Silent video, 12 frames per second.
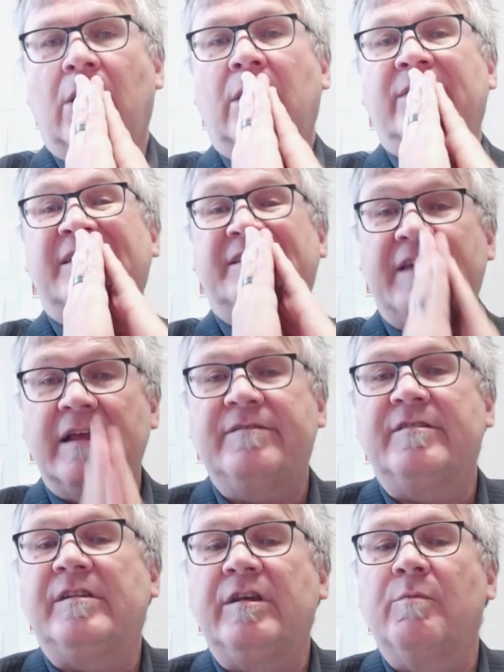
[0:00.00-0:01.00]
the
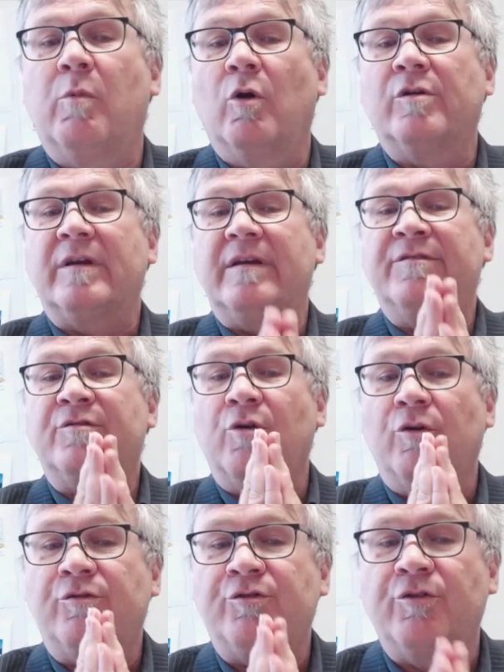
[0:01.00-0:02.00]
density of water is
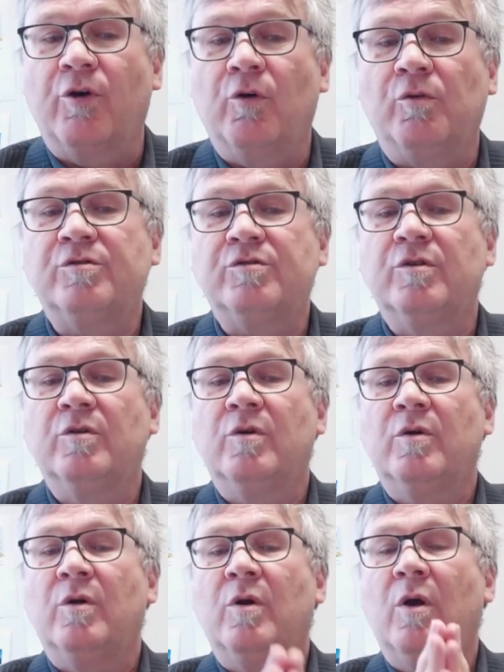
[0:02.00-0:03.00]
controlled
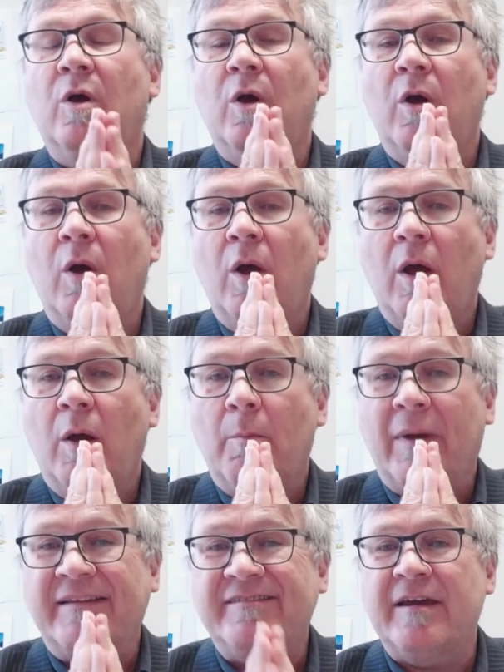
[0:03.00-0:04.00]

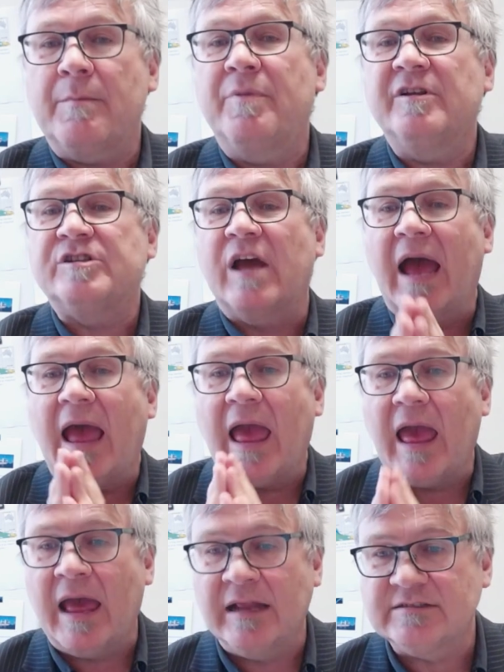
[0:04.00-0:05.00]
by temperature
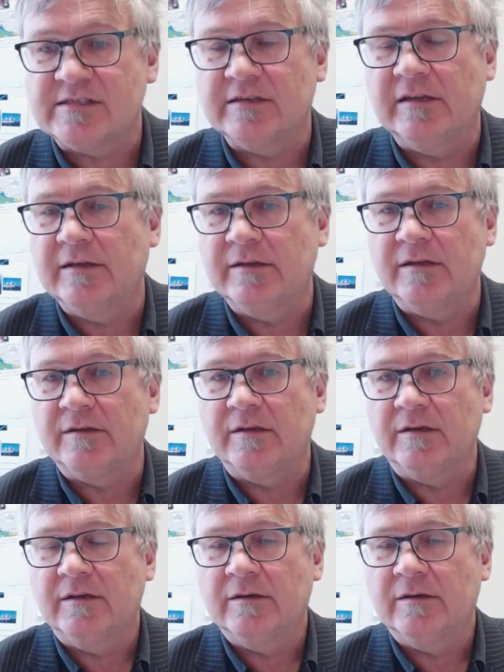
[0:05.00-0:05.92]
and salinity.